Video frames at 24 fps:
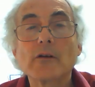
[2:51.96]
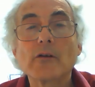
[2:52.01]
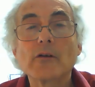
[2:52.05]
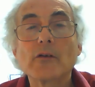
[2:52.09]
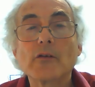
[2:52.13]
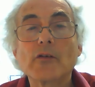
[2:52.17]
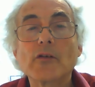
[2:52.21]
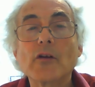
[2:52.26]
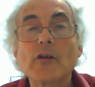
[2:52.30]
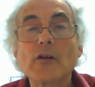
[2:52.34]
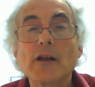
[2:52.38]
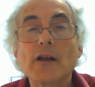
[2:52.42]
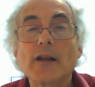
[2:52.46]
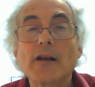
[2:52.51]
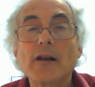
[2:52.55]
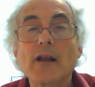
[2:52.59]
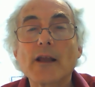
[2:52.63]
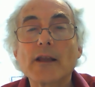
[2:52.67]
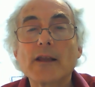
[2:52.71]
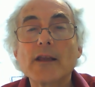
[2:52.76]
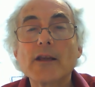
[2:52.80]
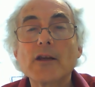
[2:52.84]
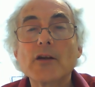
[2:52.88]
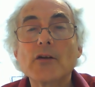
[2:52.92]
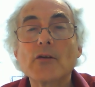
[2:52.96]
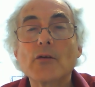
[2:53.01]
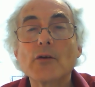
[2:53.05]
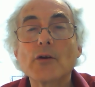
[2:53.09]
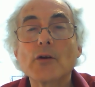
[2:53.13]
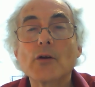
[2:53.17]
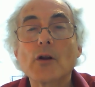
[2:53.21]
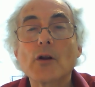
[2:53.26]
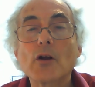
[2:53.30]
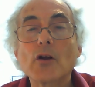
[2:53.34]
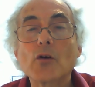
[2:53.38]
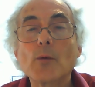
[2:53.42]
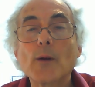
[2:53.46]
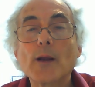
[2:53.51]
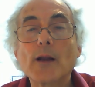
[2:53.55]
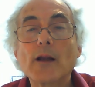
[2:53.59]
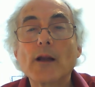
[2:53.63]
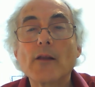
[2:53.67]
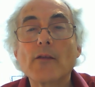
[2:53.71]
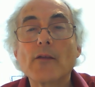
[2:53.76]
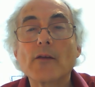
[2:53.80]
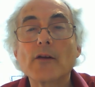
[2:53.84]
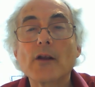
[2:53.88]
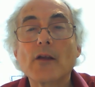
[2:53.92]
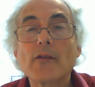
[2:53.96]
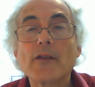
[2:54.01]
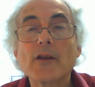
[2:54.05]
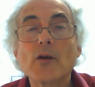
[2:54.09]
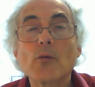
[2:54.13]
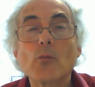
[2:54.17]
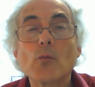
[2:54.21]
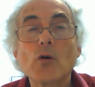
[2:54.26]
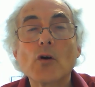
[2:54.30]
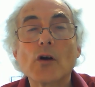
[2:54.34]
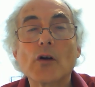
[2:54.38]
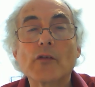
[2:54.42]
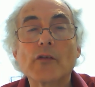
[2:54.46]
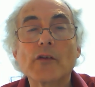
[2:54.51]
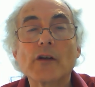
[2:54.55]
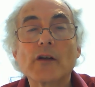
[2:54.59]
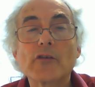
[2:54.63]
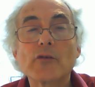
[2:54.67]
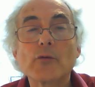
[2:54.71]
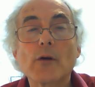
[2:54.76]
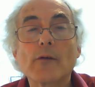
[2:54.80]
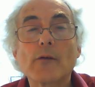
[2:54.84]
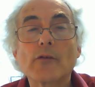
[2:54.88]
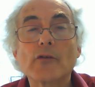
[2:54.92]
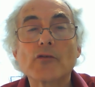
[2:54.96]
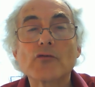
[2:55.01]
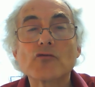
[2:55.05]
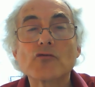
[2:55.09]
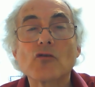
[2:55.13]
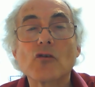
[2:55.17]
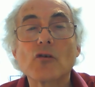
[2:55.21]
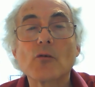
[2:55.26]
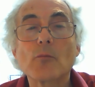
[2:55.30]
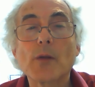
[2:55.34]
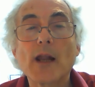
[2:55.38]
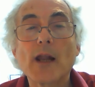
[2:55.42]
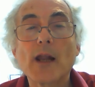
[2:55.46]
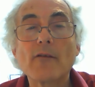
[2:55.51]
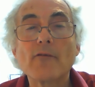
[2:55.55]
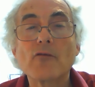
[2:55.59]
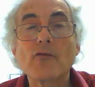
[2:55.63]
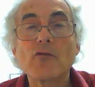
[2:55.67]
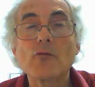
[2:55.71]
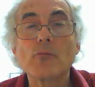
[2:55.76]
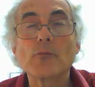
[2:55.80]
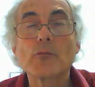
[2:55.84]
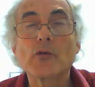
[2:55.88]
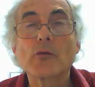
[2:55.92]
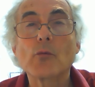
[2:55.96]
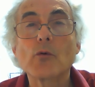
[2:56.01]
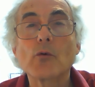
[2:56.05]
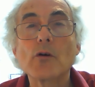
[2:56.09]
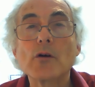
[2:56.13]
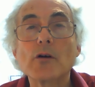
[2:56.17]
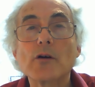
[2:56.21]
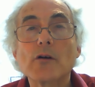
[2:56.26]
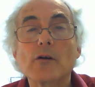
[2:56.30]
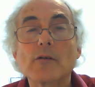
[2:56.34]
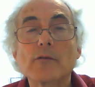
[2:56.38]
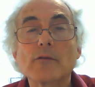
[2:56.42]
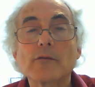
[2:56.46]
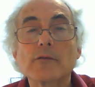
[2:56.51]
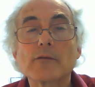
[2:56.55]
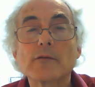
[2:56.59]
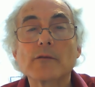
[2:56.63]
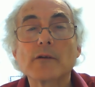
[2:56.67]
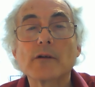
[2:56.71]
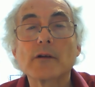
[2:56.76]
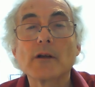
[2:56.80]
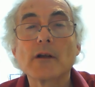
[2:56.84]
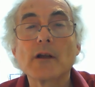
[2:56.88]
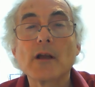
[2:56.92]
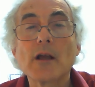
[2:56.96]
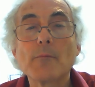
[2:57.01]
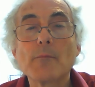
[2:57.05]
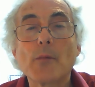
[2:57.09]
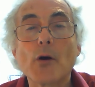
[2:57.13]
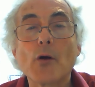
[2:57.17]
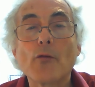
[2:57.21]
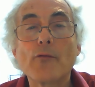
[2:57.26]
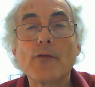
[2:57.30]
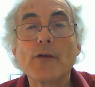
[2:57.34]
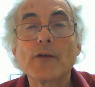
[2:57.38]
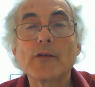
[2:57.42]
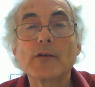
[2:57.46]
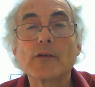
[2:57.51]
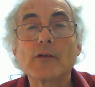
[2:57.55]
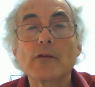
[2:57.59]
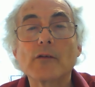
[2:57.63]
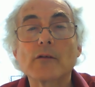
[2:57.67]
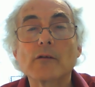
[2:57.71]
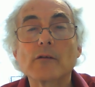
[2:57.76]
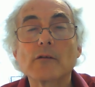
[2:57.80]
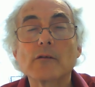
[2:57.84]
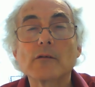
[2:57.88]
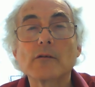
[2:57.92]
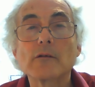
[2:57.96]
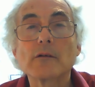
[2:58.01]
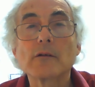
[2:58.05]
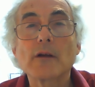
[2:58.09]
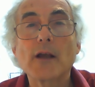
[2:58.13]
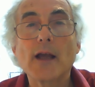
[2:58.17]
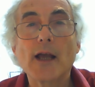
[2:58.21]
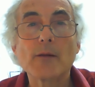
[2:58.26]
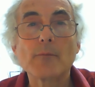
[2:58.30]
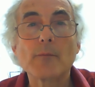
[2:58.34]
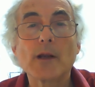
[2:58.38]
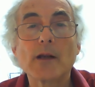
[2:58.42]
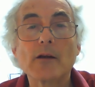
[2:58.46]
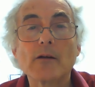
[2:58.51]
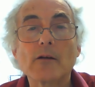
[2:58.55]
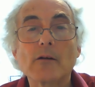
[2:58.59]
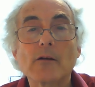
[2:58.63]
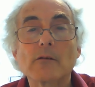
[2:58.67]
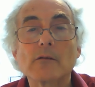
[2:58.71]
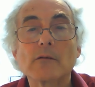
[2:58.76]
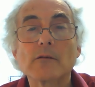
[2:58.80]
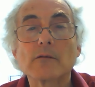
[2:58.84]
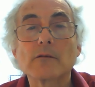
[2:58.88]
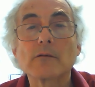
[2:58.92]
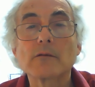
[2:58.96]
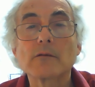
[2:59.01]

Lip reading: Certainly in Aikido, you learn quickly that nothing works unless you have a strong platform to work off, both physical and mental.